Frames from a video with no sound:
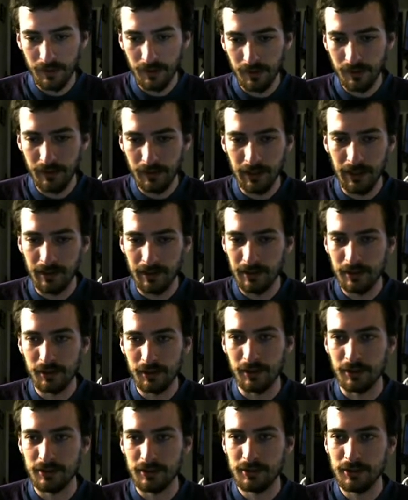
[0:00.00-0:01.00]
Yeah, that
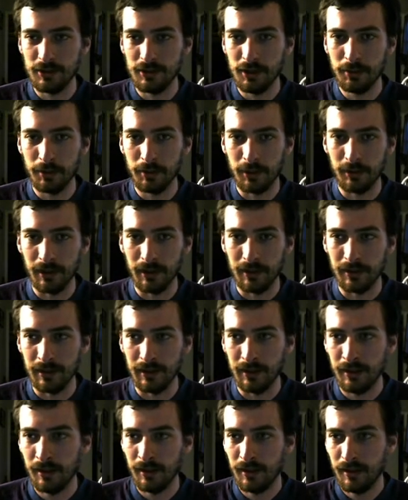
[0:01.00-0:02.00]
took super
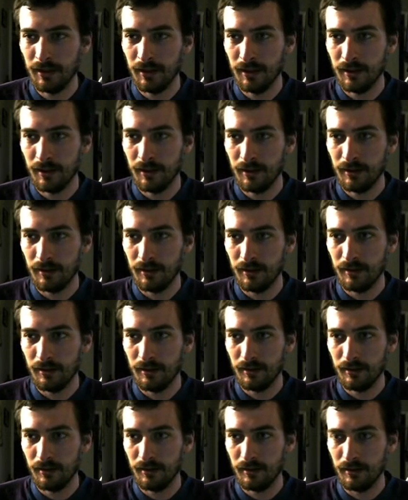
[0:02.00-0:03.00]
quickly.
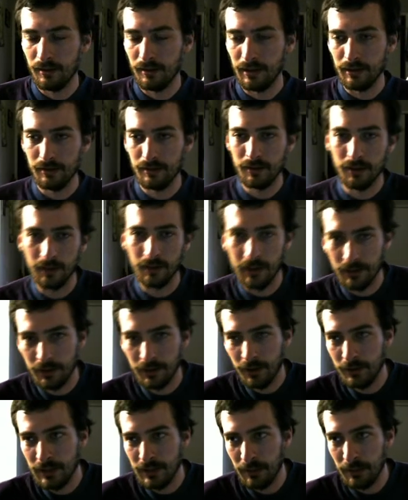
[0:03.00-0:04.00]
It took like
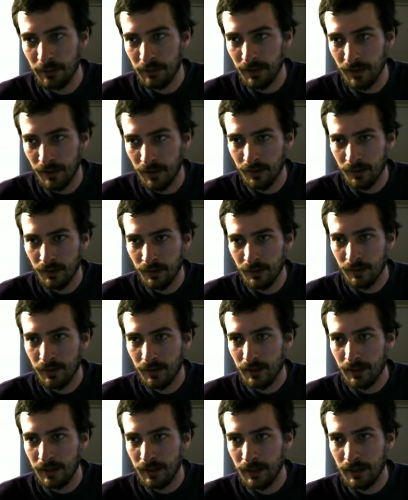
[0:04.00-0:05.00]
no time at all.
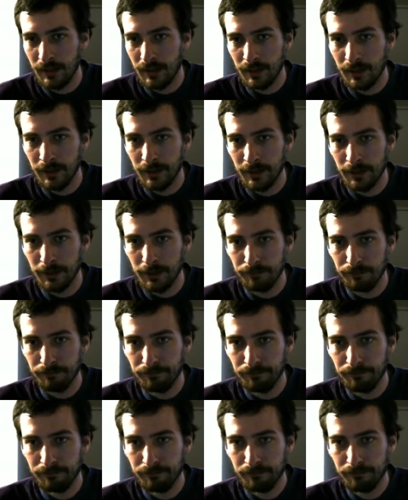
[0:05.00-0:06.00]
Kind
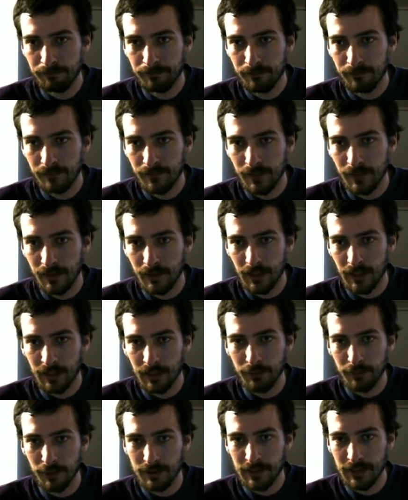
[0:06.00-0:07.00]
of
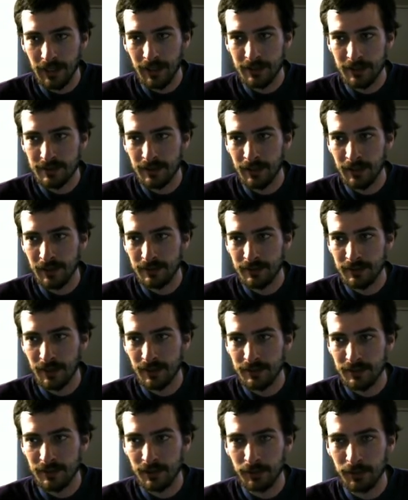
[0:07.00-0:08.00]
mosaics things on
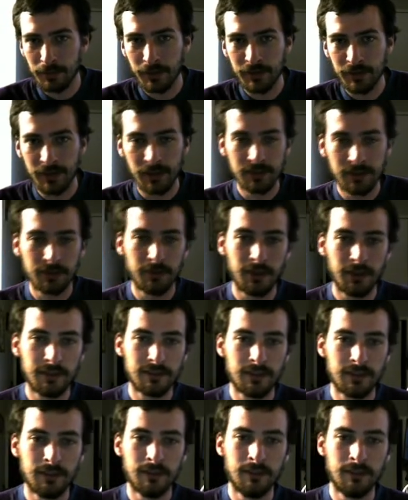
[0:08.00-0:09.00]
its own, projects them on its
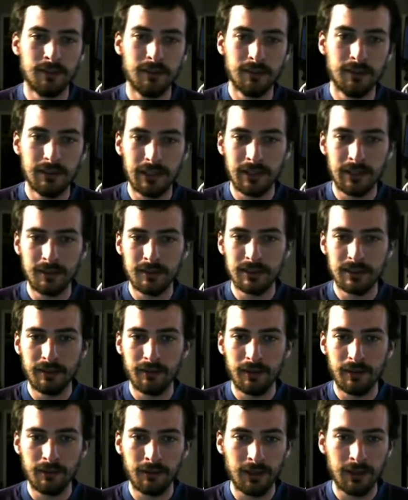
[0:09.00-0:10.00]
own, downloads
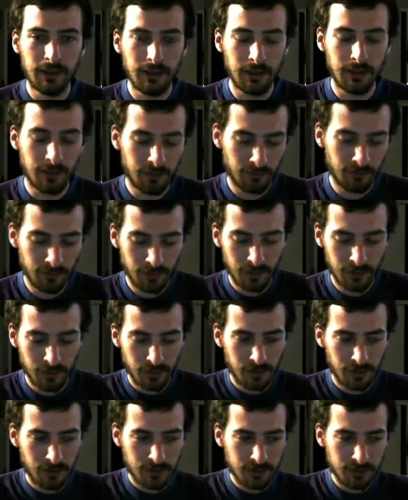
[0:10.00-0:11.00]
everything right here.
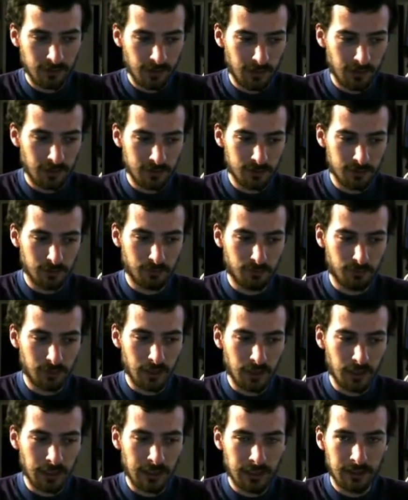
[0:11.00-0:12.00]
So I can also
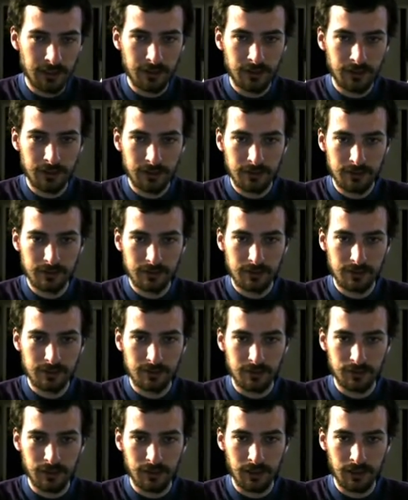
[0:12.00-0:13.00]
plot this
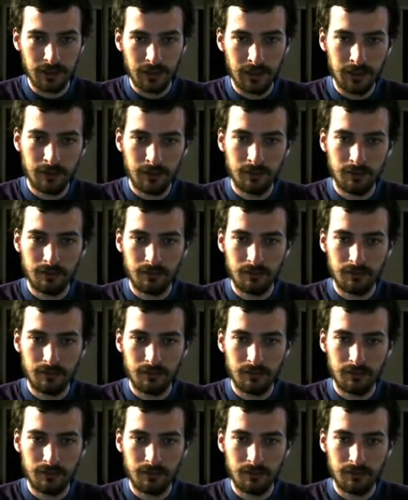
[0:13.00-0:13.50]
to check it out.